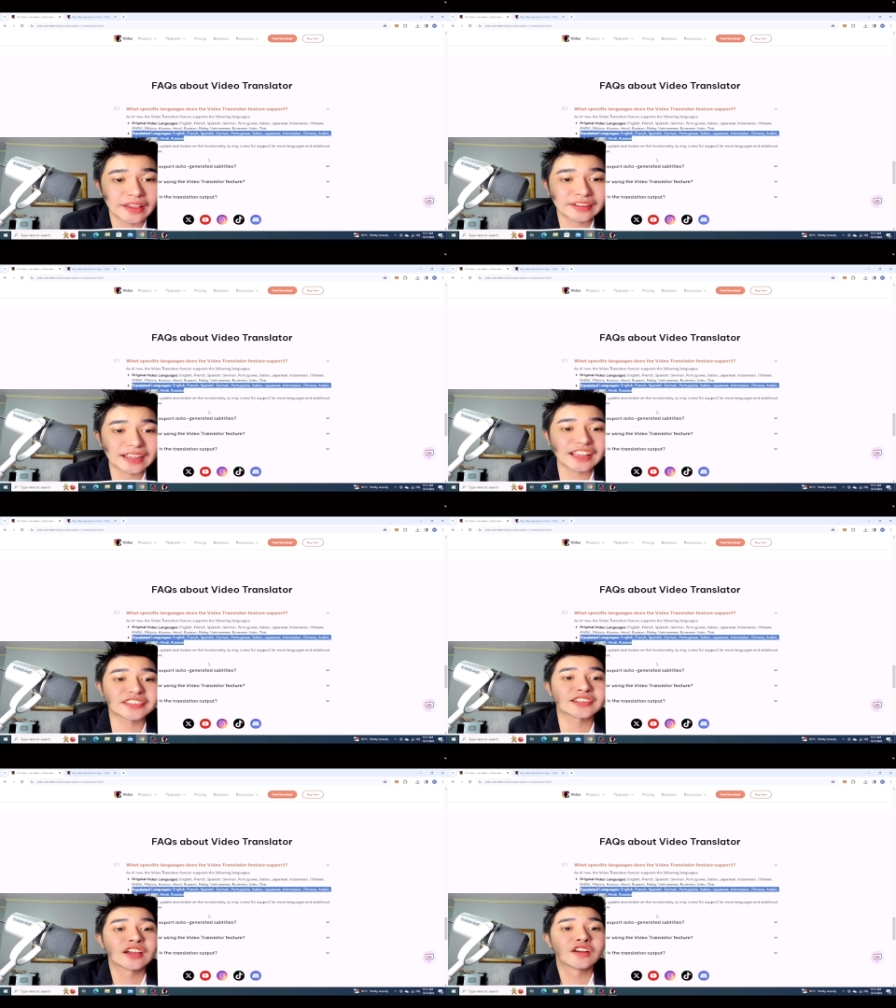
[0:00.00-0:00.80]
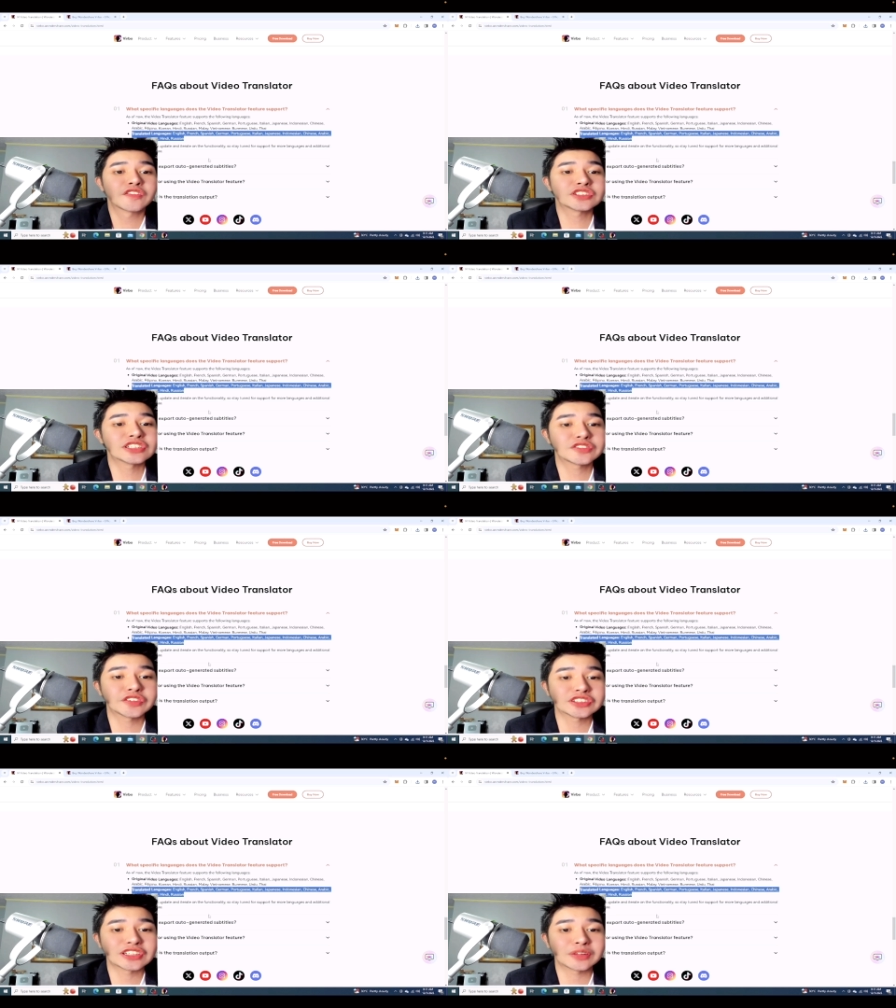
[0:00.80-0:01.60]
And guys, first things
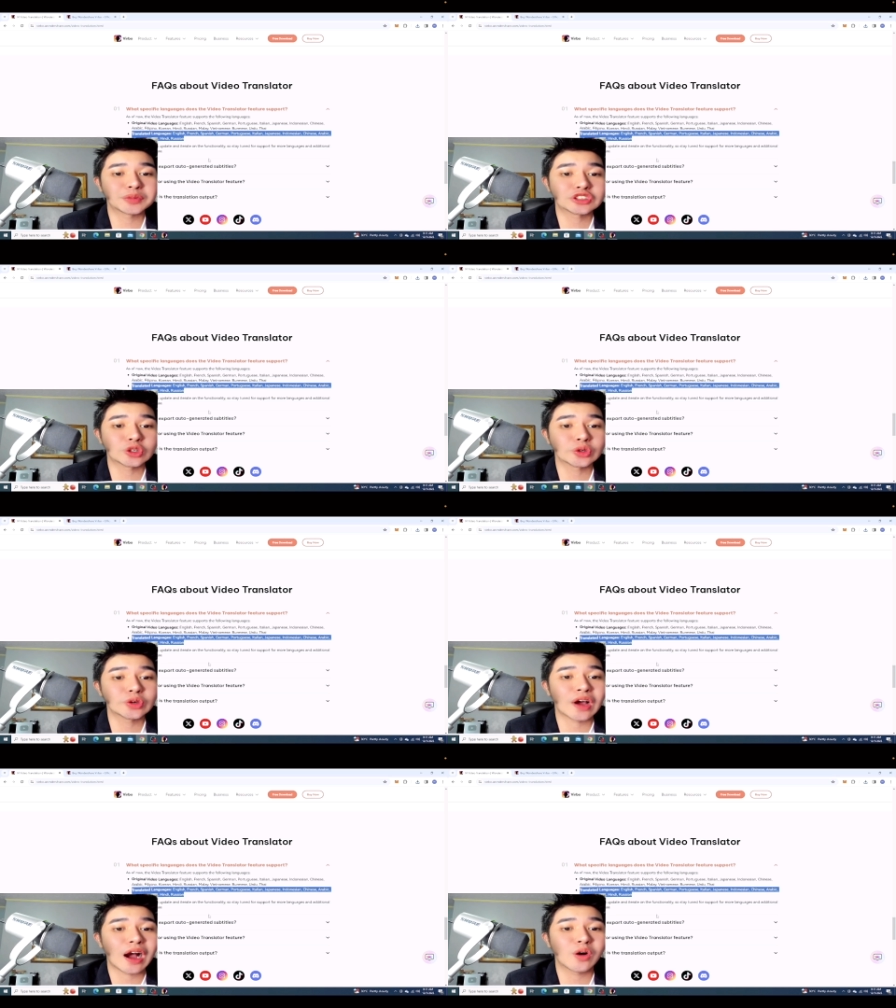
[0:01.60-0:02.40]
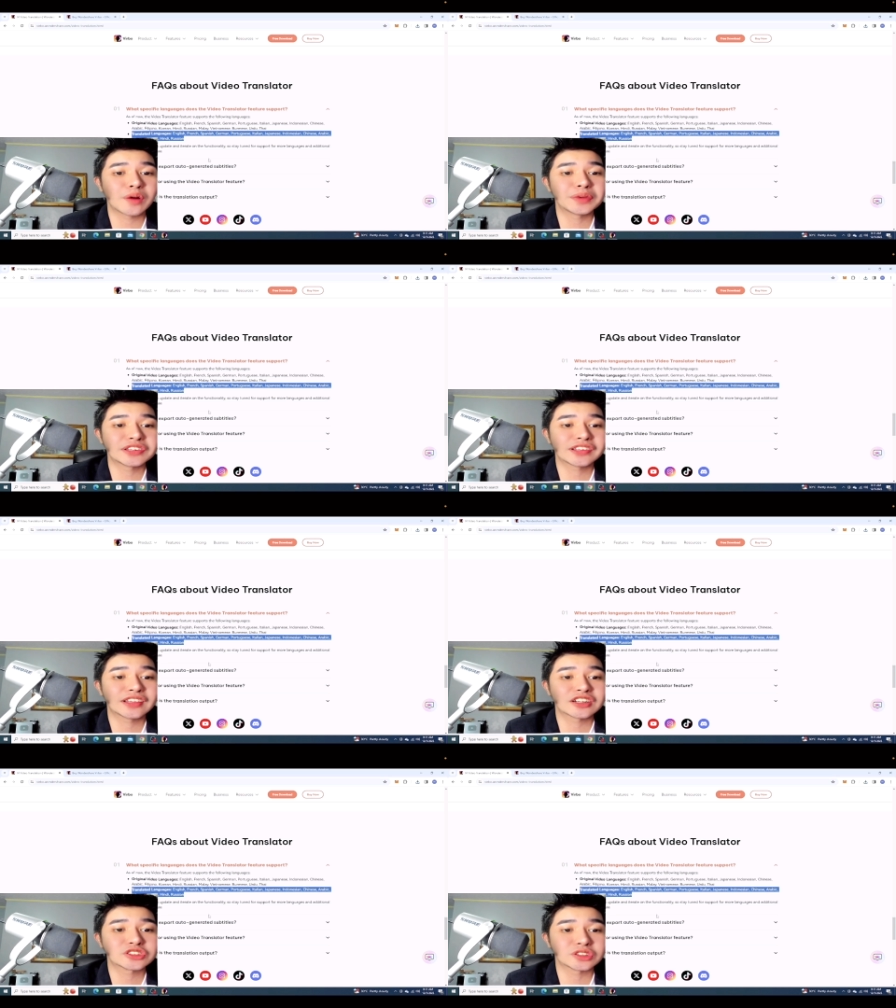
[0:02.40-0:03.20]
first, let me show you how amazing
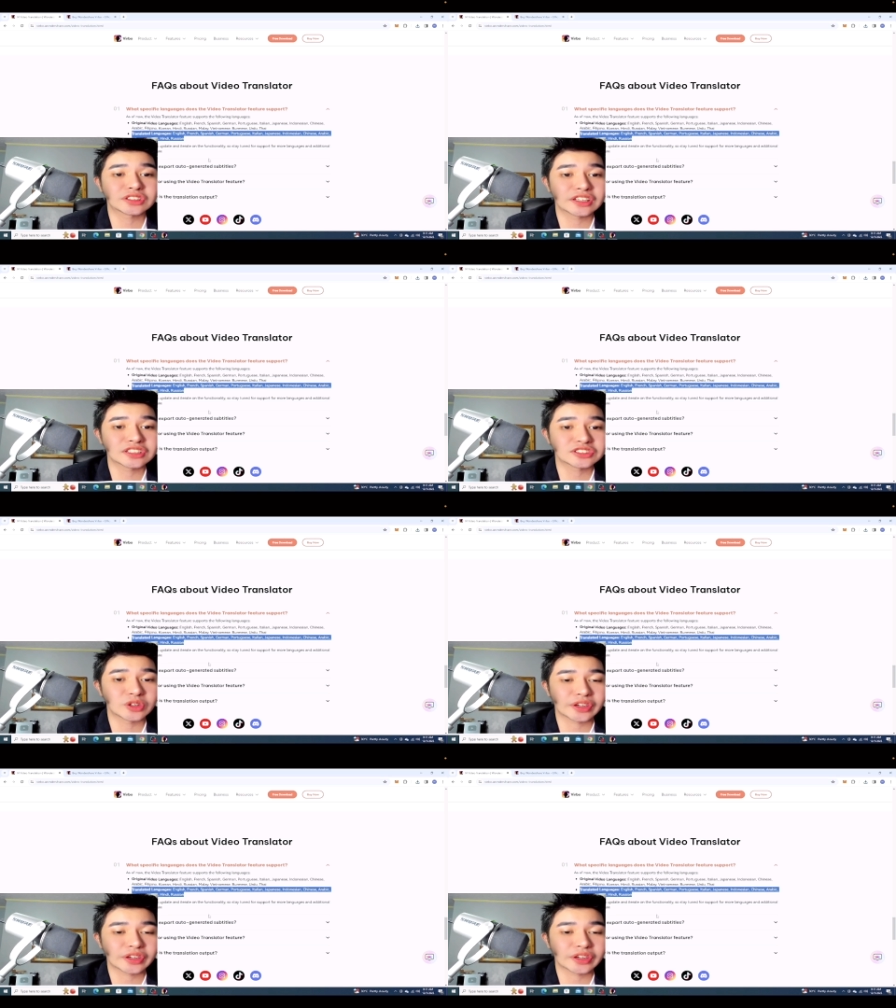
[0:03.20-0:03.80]
the result is.